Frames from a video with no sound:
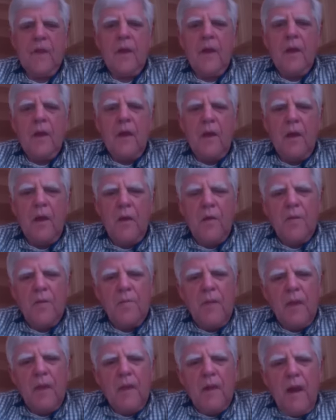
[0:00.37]
Hello,
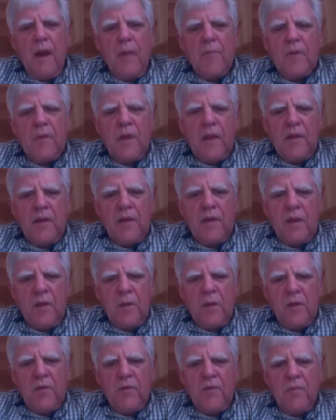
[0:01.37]
I'm Clayton
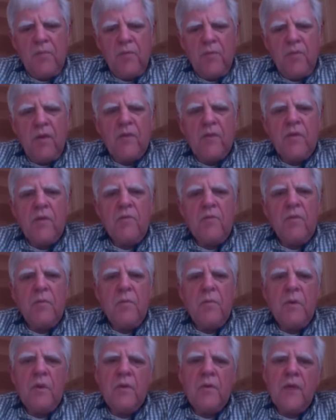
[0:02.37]
Lewis, Professor of
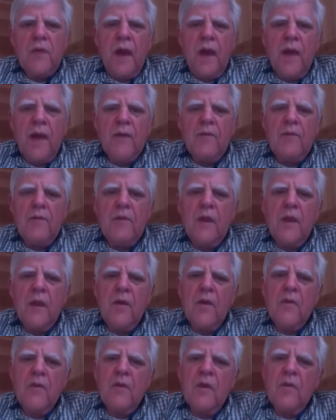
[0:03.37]
Computer Science
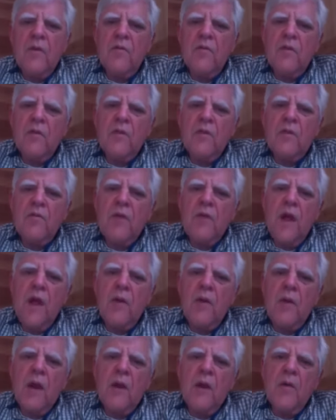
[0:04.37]
here at the University of
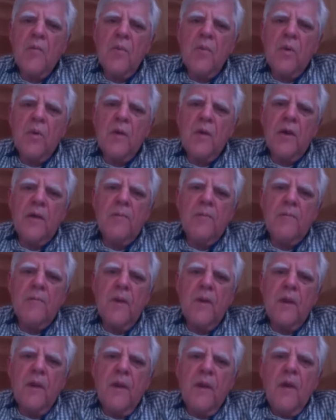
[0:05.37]
Colorado Boulder.
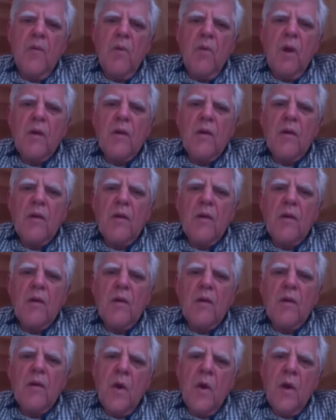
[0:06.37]
Welcome to our
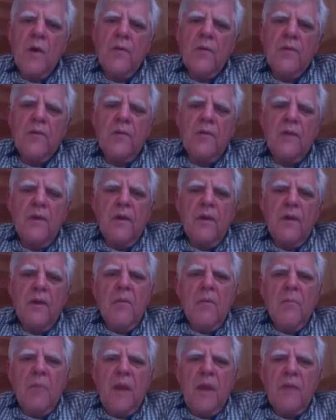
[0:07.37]
course,
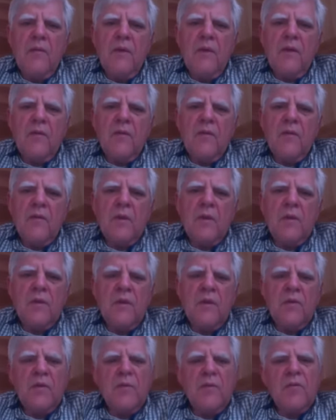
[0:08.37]
Basics of
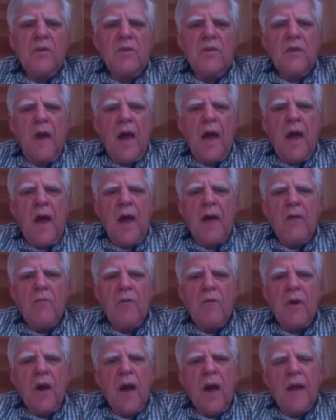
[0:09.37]
Inclusive Design
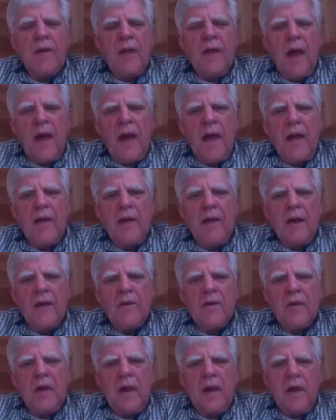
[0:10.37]
for Online
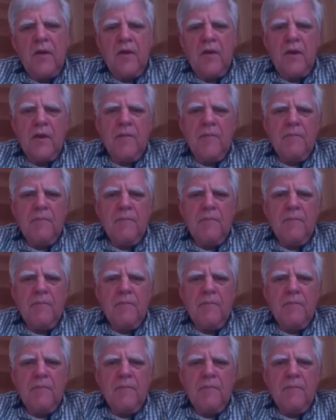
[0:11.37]
Education.